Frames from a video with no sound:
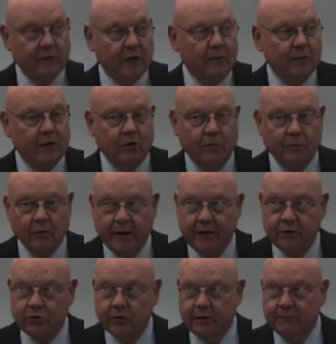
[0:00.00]
of a company called
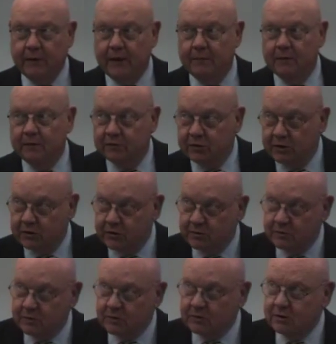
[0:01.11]
Braintree Payment
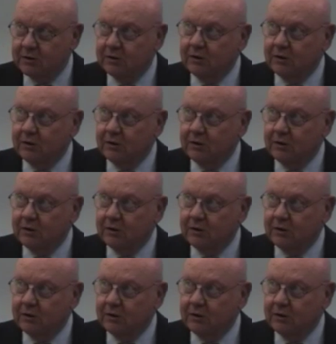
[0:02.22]
Systems.